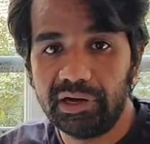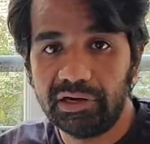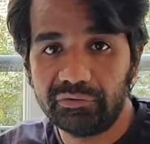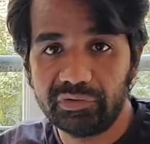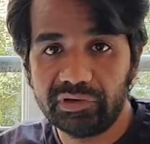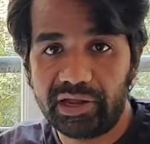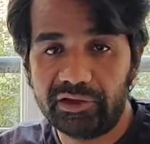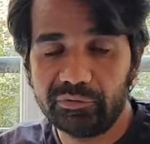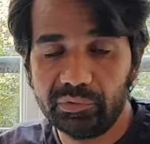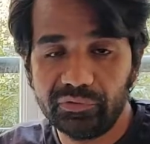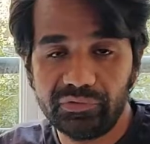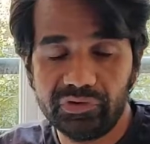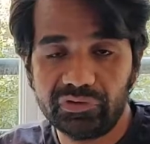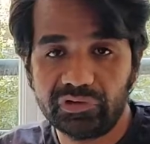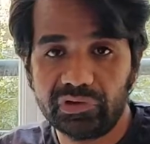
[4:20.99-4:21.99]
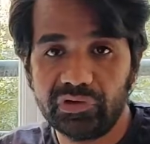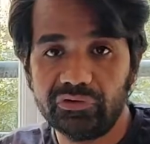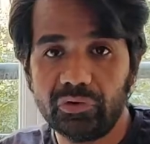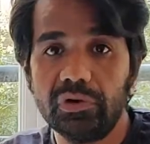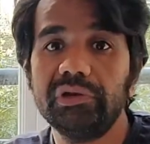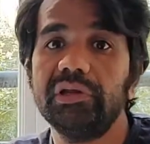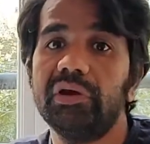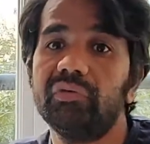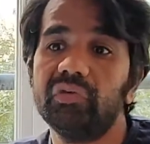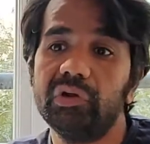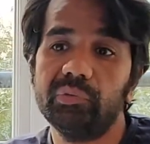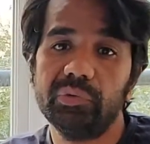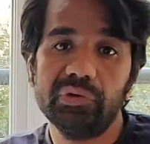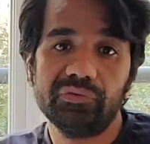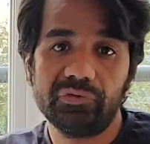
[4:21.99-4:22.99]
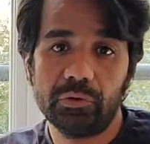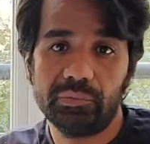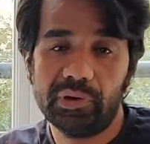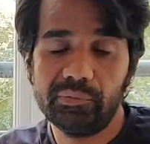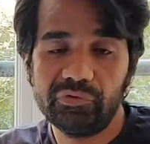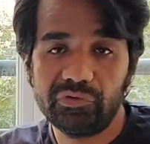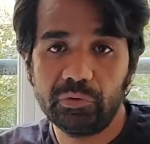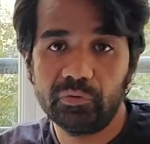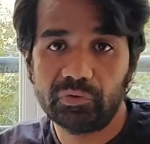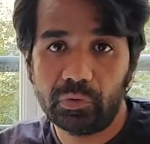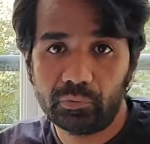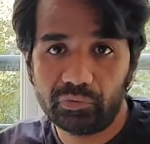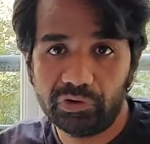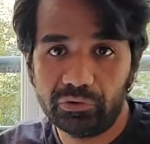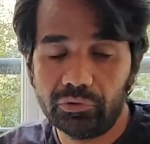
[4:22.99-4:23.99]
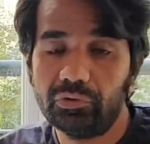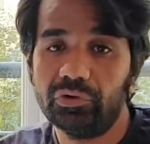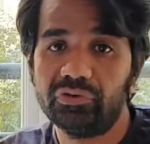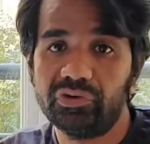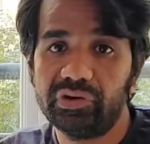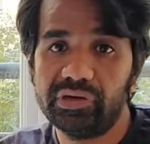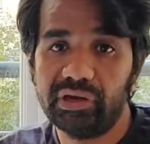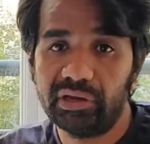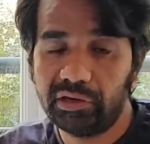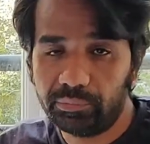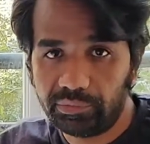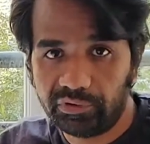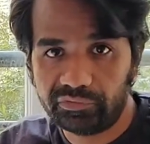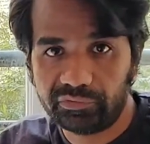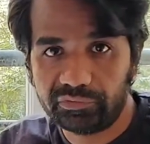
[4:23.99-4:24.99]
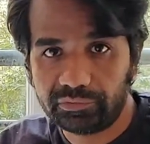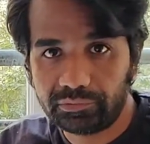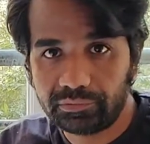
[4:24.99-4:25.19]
advertisement feature is only available from MCU firmware 2.3 and above.